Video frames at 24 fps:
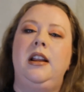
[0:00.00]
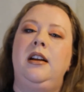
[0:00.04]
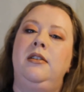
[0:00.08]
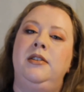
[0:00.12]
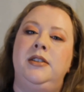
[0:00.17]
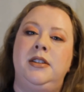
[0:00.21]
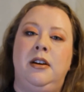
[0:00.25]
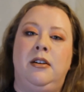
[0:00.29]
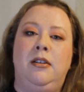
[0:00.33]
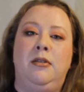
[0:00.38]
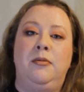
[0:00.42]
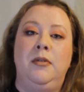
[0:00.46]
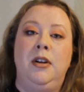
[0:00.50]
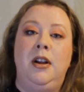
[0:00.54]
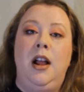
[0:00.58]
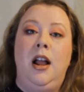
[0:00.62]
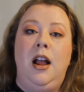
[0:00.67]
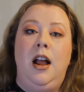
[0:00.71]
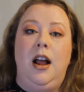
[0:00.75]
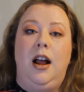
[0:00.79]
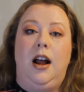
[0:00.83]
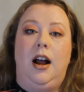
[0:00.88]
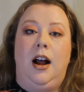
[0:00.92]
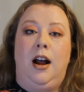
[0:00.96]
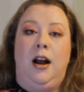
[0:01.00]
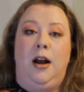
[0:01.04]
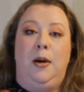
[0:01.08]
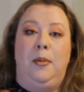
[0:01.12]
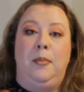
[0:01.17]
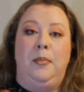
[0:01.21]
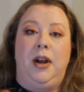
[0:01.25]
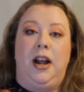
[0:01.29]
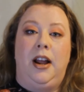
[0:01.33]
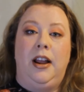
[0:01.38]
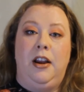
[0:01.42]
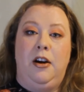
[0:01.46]
So,
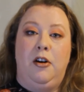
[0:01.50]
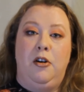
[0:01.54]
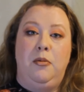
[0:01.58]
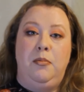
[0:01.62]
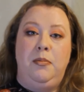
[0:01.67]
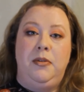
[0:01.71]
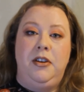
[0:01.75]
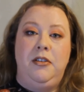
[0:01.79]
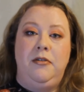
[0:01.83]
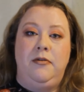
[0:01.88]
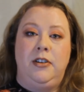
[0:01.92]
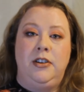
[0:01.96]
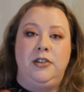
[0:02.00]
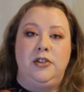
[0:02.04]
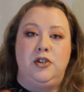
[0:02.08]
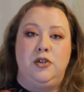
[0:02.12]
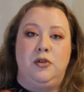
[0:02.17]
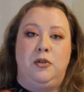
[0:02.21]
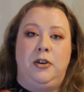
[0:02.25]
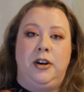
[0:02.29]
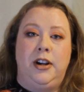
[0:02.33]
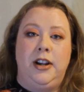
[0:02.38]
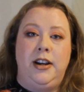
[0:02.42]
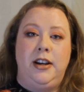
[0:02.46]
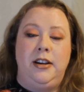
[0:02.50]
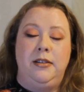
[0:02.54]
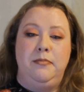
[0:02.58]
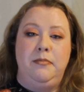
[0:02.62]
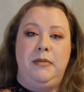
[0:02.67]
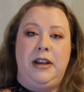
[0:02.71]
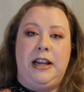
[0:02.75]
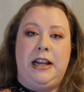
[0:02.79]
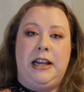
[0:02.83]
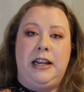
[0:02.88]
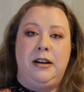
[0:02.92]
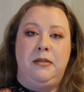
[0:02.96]
I hope you've enjoyed
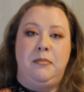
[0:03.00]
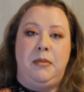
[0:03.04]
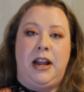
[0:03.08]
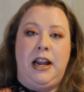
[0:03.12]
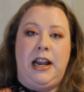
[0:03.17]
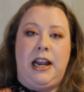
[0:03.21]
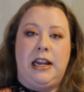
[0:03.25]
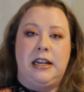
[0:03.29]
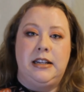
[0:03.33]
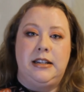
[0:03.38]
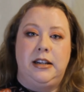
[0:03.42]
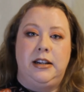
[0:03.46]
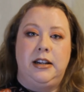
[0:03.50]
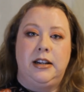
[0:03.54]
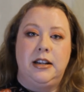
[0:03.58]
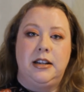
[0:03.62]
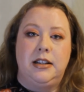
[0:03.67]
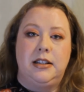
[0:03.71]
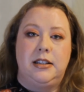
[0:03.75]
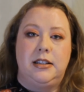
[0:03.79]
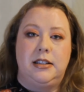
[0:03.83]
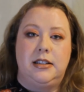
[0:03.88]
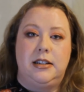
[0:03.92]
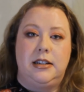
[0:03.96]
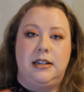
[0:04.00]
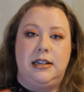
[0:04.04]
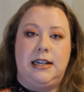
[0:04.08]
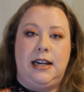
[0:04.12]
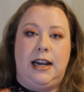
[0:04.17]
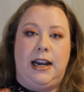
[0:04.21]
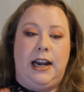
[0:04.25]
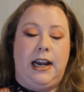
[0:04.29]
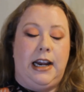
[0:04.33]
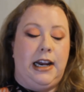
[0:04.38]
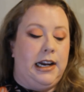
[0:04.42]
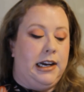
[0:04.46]
me and my antics
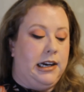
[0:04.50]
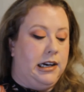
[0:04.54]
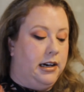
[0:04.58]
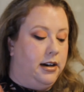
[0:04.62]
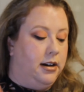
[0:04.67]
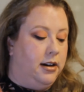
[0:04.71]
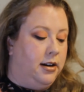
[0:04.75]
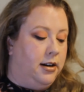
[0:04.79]
today.